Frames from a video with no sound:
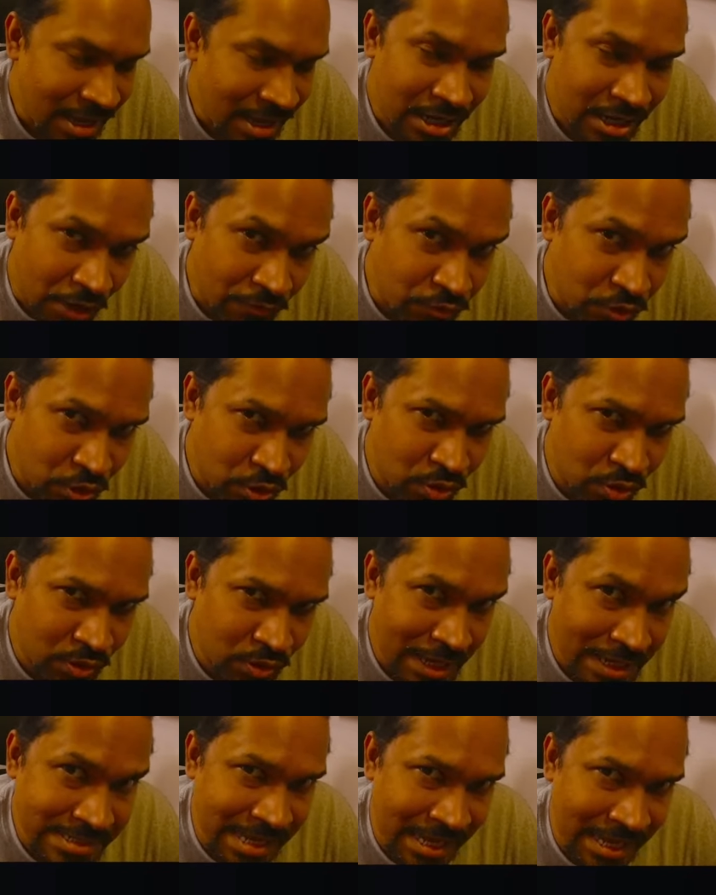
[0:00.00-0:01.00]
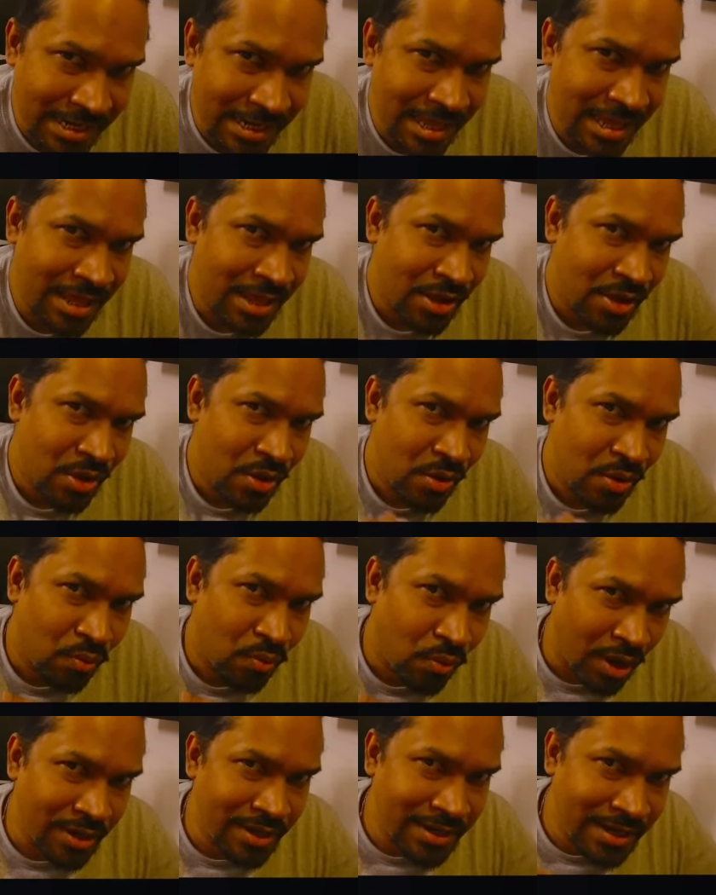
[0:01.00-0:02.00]
Now you know exactly
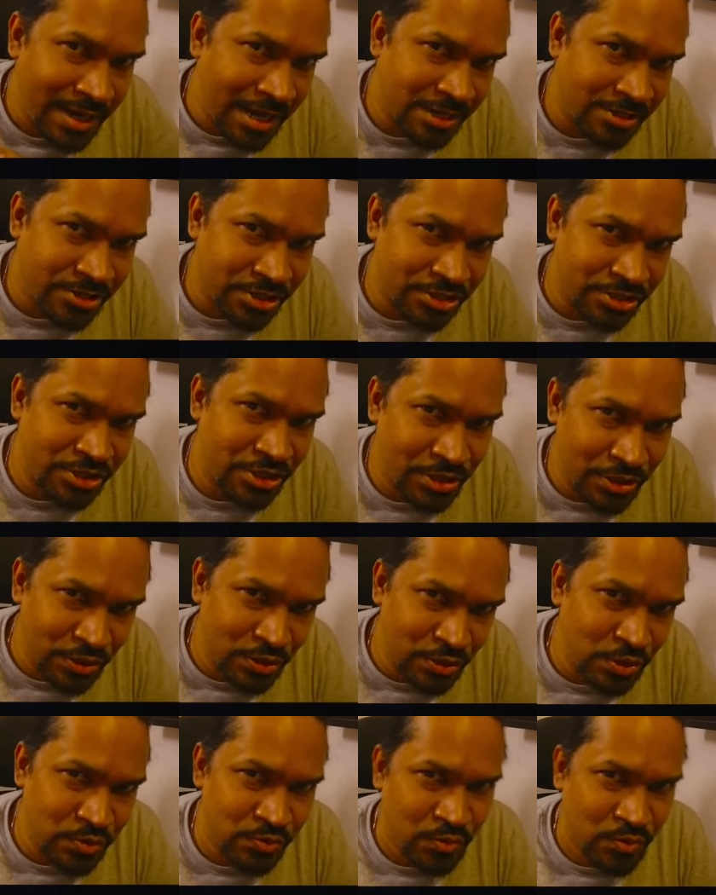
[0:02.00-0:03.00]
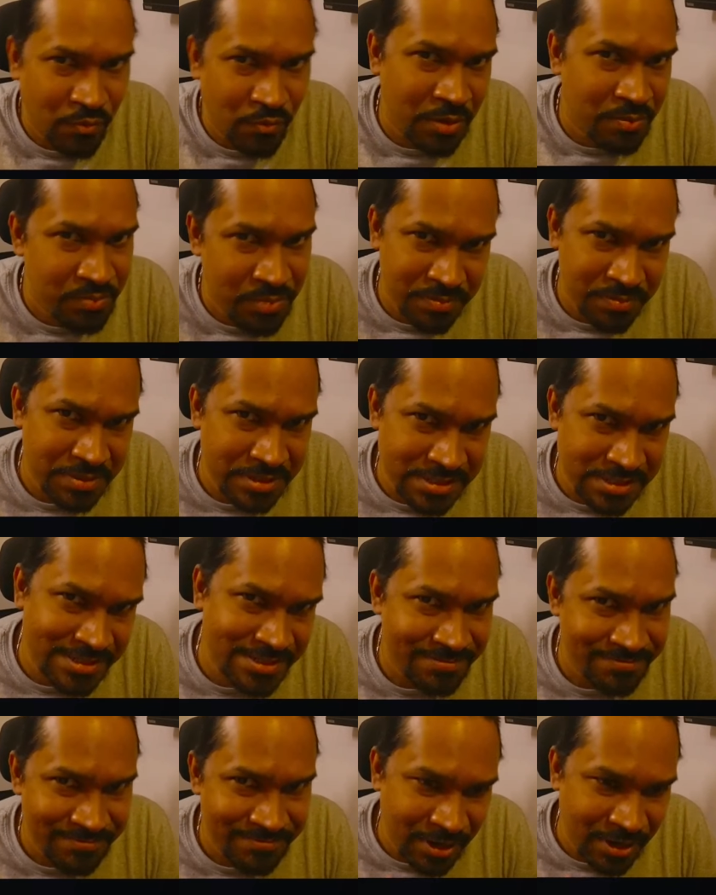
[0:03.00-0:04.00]
what data structure to use for what
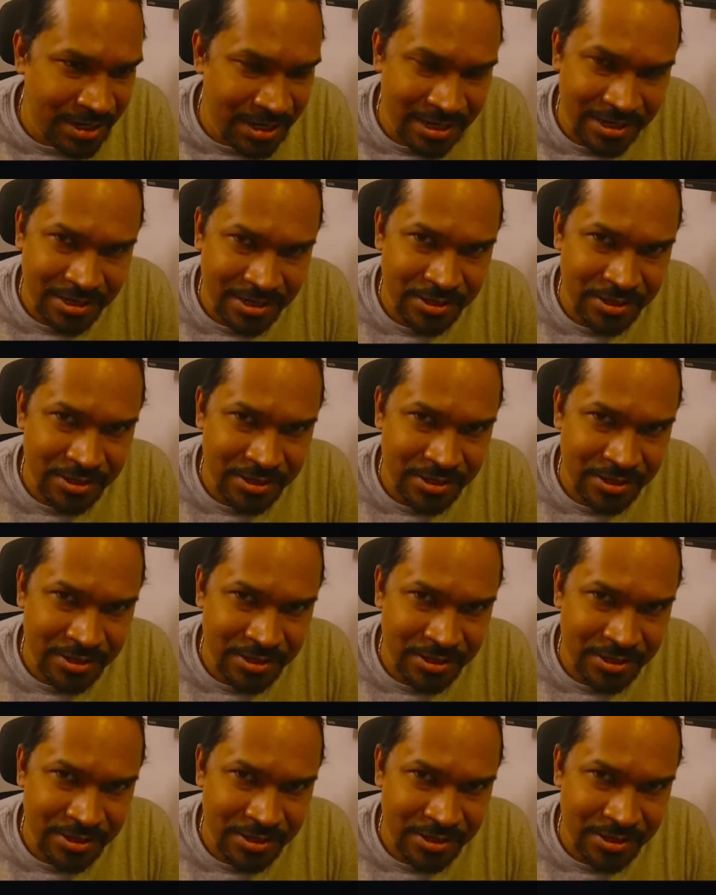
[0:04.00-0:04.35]
purpose, right?